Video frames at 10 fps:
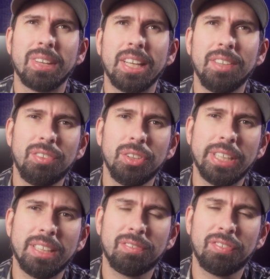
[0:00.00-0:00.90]
If you
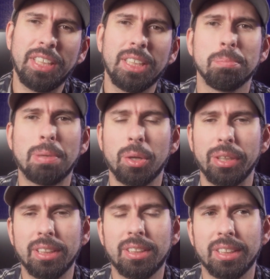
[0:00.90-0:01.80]
then think about
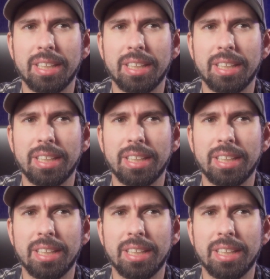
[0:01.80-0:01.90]
it,